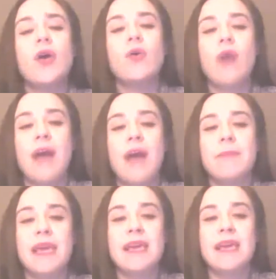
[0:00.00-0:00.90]
got
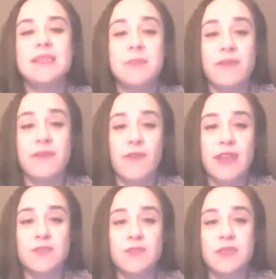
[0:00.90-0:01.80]
me to be
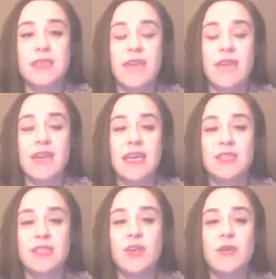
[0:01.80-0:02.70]
friends with David and
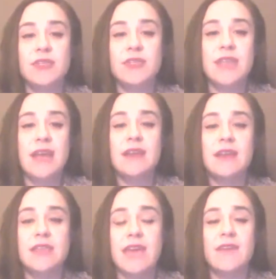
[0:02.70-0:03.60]
get to know
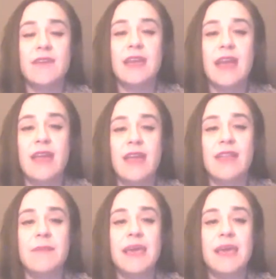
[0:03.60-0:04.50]
David and
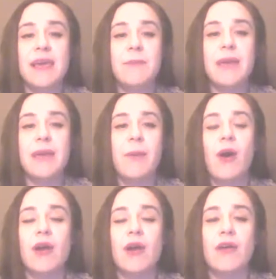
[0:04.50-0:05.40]
let me be a
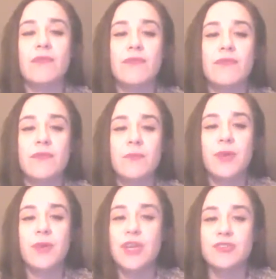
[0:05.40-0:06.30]
part of
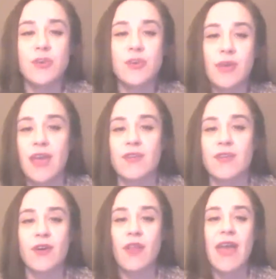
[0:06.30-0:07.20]
putting a show together
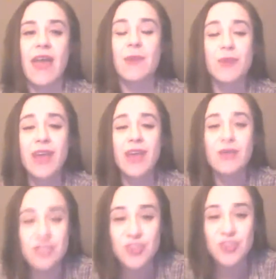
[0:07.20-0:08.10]
and all that. But really, I
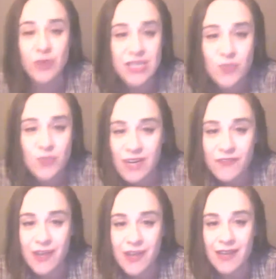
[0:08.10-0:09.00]
was just doing his work
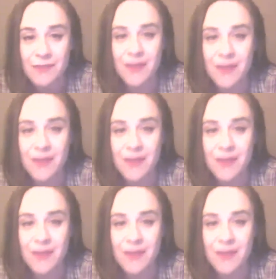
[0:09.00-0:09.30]
for him